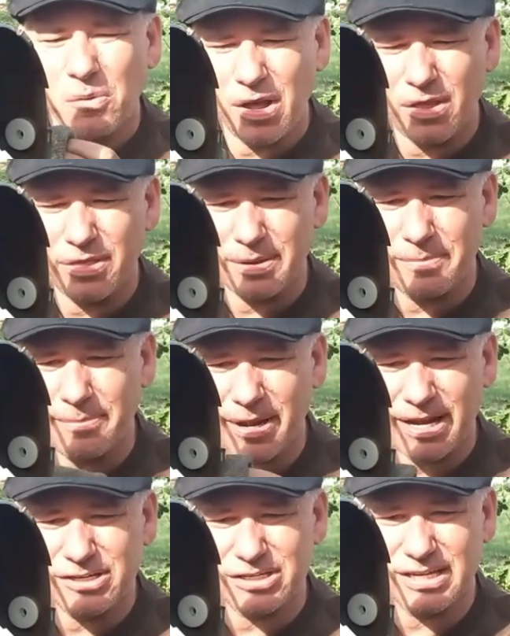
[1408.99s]
Well, then
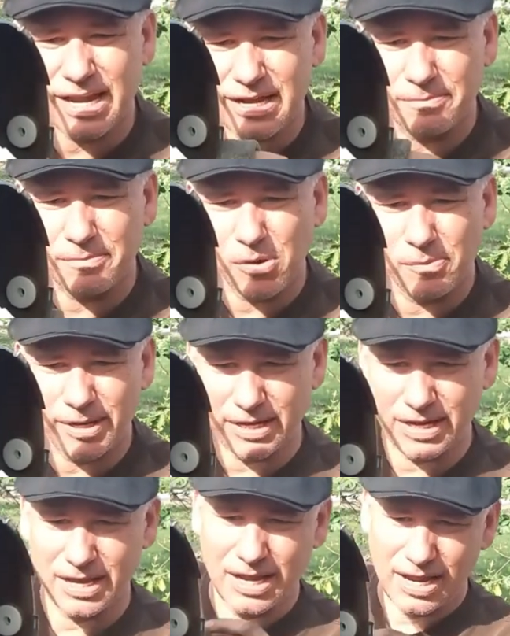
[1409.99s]
maybe I should take a
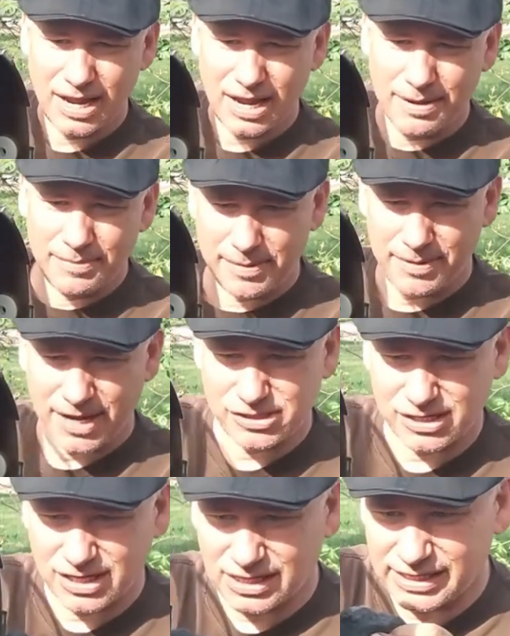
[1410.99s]
moment and maybe I
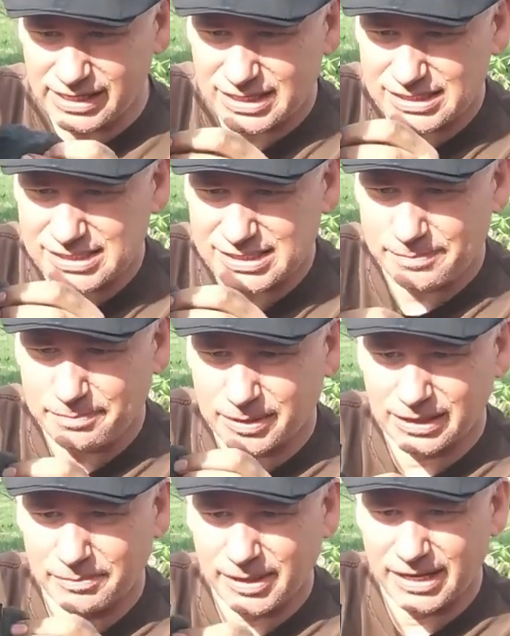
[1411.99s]
should clean this up a
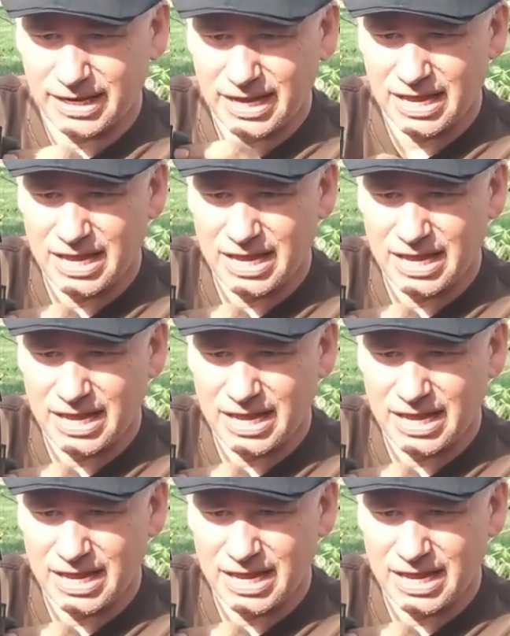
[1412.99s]
little bit